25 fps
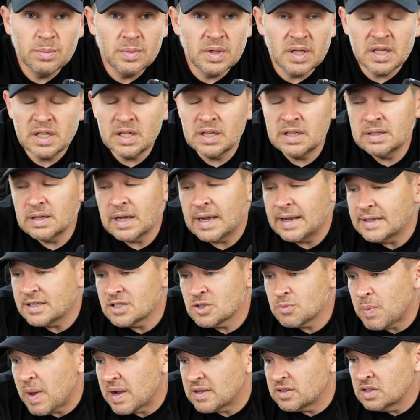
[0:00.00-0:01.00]
Uh, I
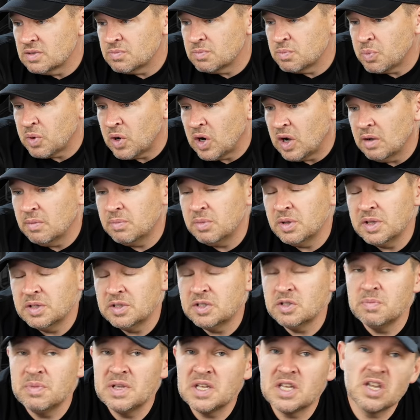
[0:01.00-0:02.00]
expect it probably
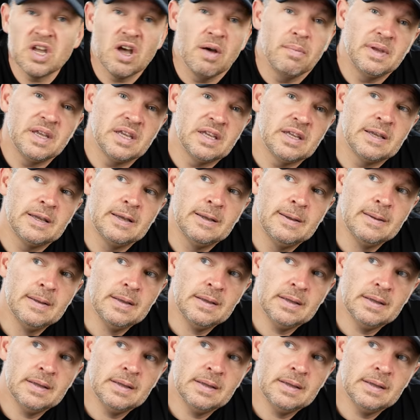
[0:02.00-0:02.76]
to be coming